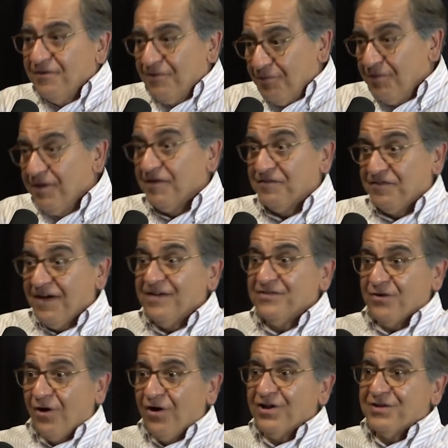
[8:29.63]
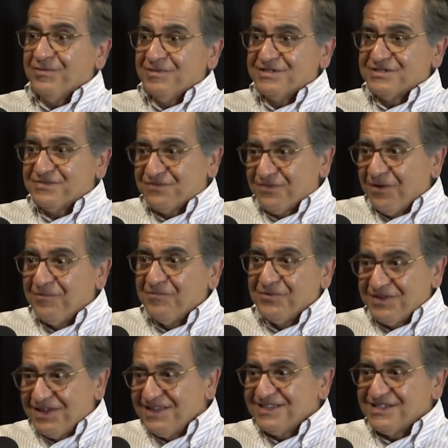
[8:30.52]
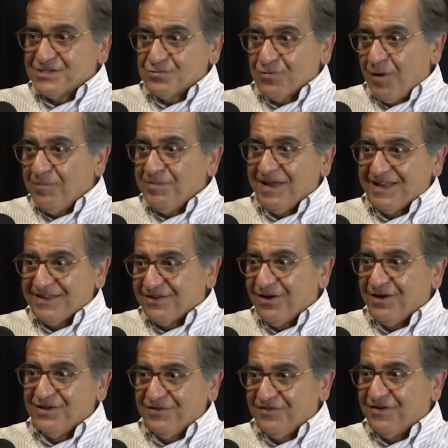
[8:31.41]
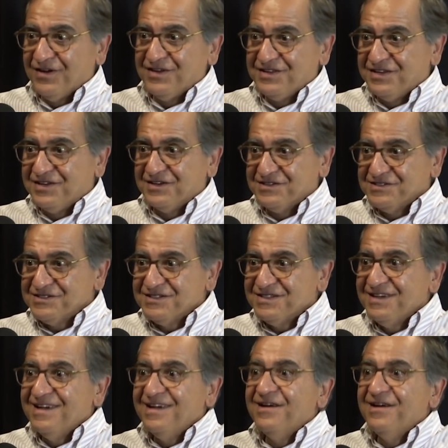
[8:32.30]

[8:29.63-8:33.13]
We have found arguments from within the swampland kind of ideas